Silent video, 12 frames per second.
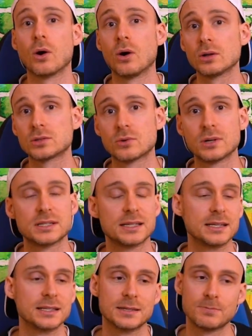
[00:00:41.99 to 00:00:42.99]
altcoin
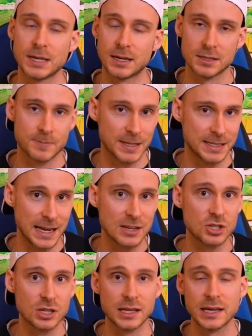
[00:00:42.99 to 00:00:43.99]
season because
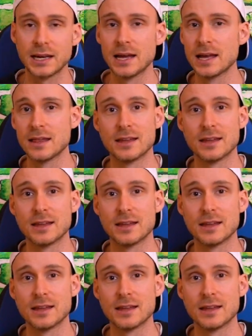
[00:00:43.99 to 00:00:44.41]
potentially